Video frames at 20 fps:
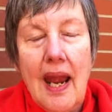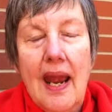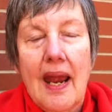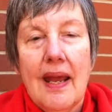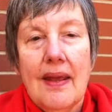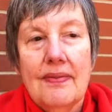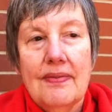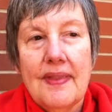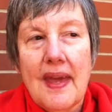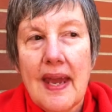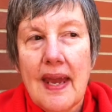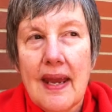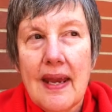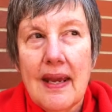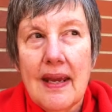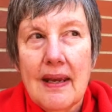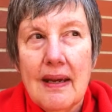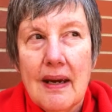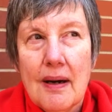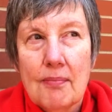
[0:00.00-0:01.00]
and
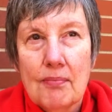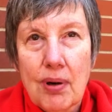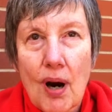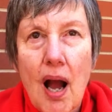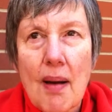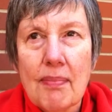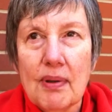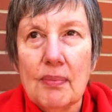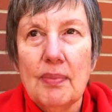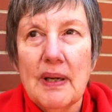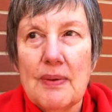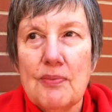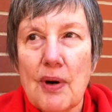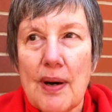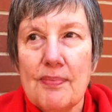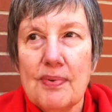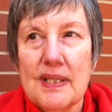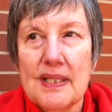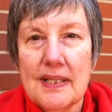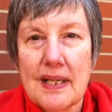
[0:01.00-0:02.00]
they probably
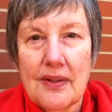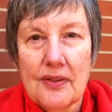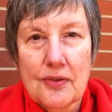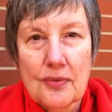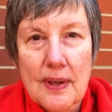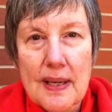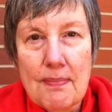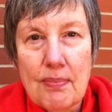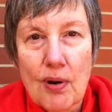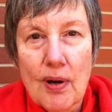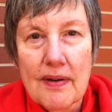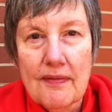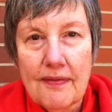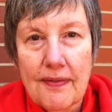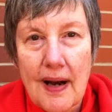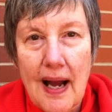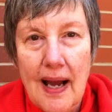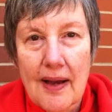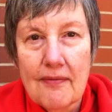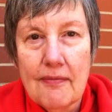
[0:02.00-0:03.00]
represent
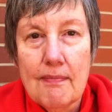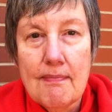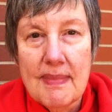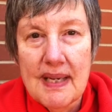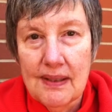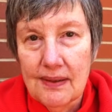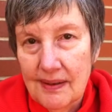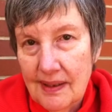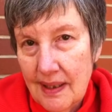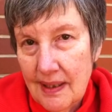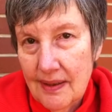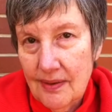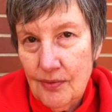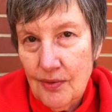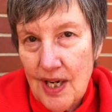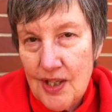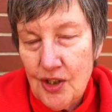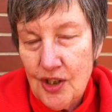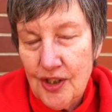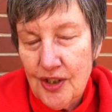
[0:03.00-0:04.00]
3.5 million
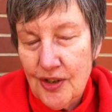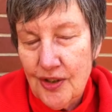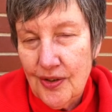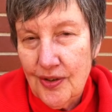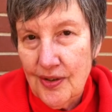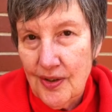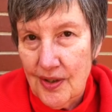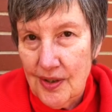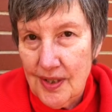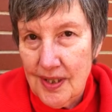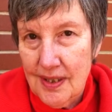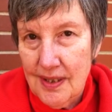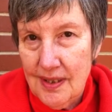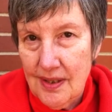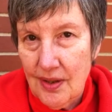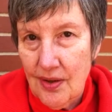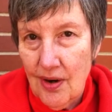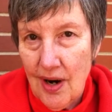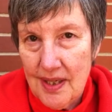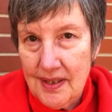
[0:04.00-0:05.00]
registered nurses
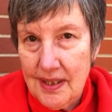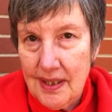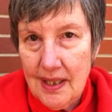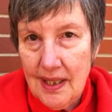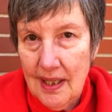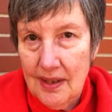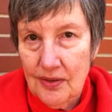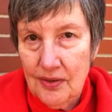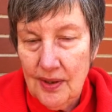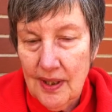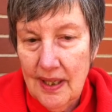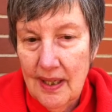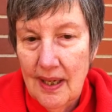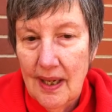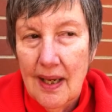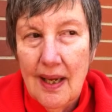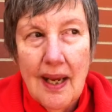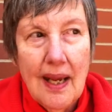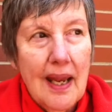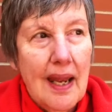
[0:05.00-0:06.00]
across the country
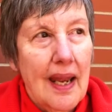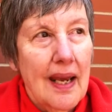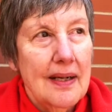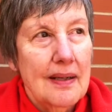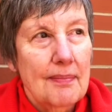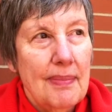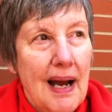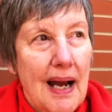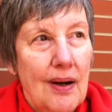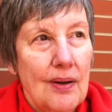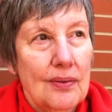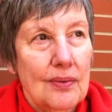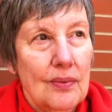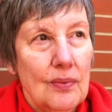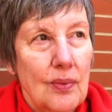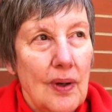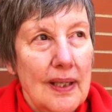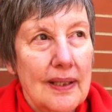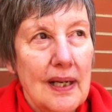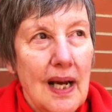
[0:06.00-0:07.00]
and about
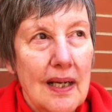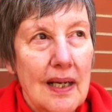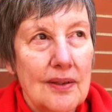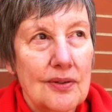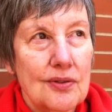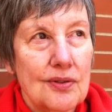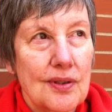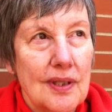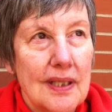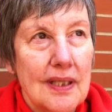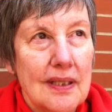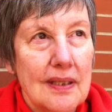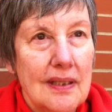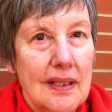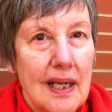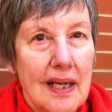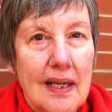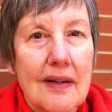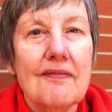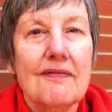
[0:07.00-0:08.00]

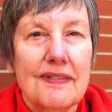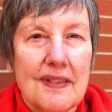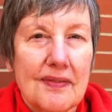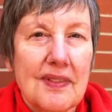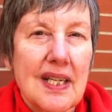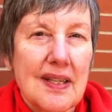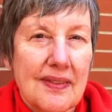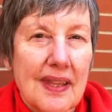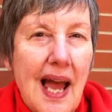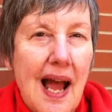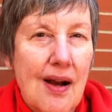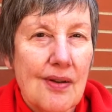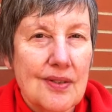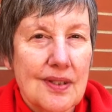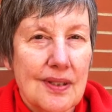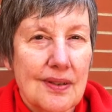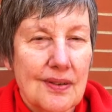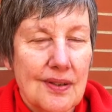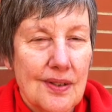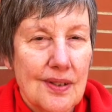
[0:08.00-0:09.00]

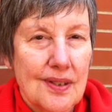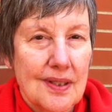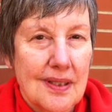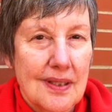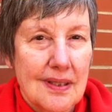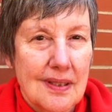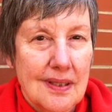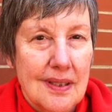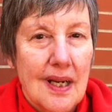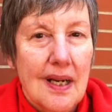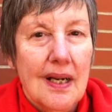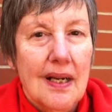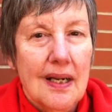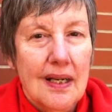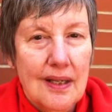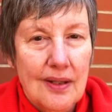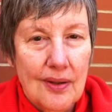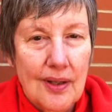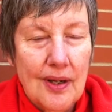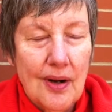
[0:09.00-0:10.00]
150,000 nurses
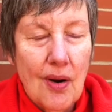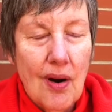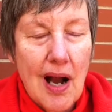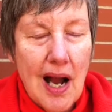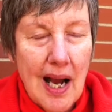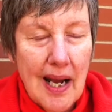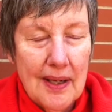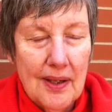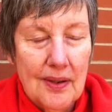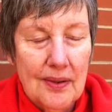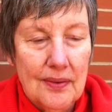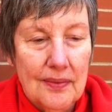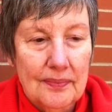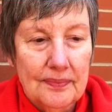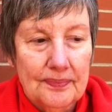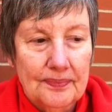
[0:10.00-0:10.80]
here in Ohio.